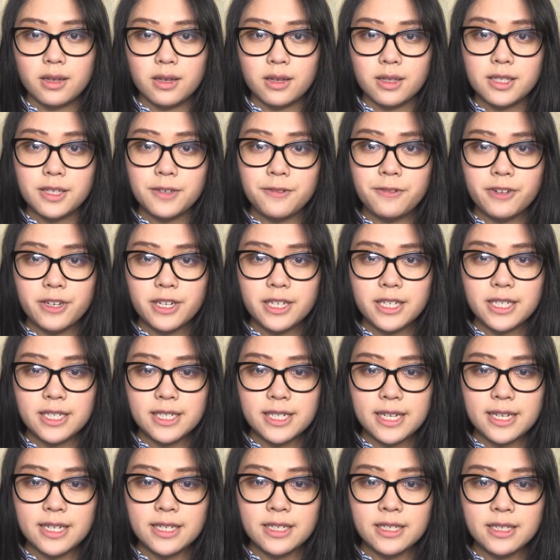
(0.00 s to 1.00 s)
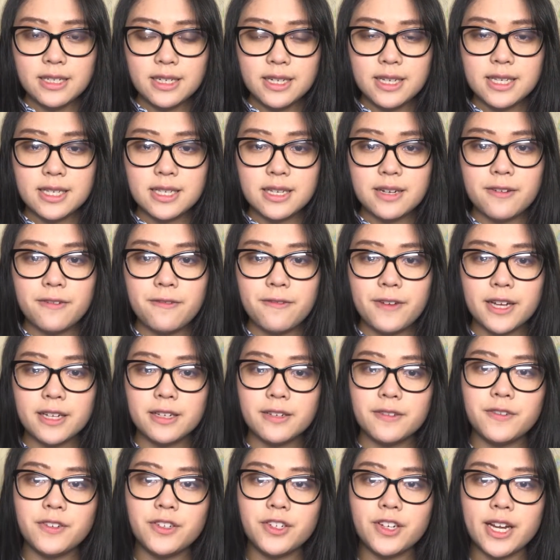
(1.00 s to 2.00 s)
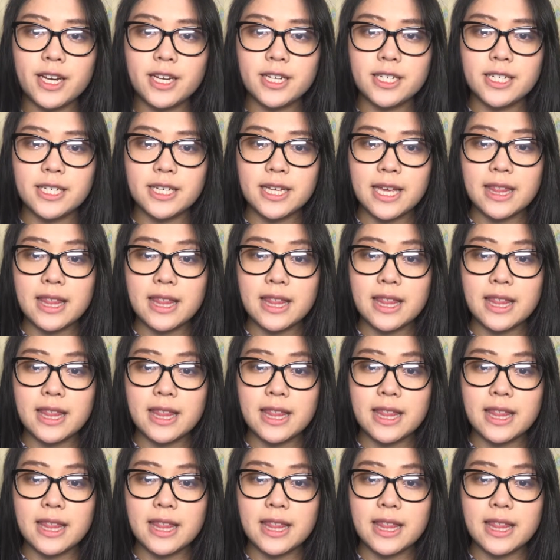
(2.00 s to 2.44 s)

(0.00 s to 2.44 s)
Differentiation is an effective strategy